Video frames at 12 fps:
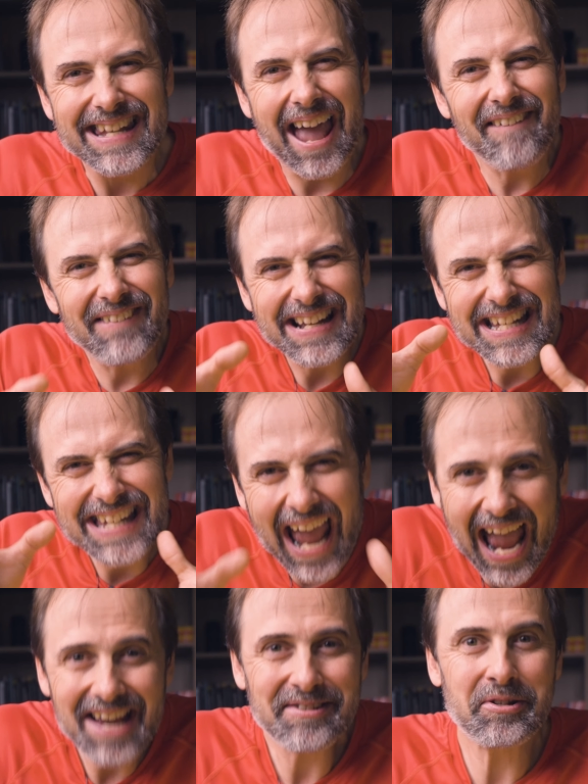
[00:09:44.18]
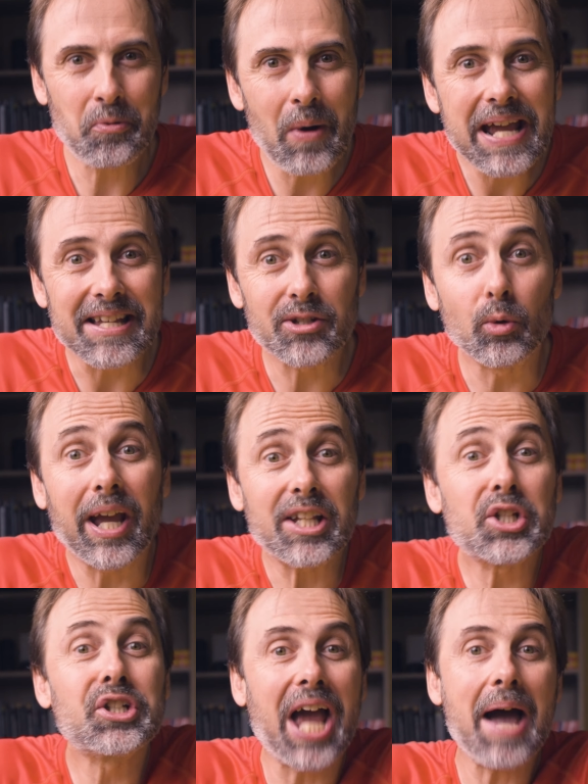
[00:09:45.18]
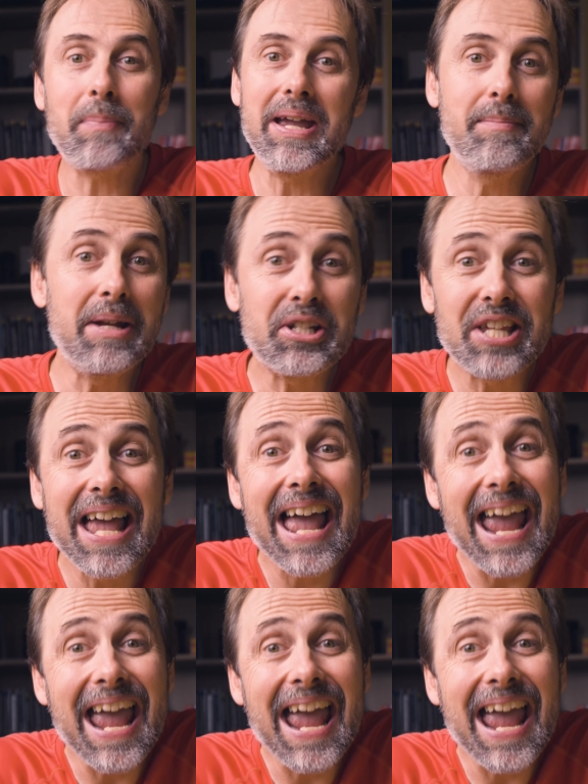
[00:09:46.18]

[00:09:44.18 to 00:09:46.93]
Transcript: There are fantastic ways to get sharper images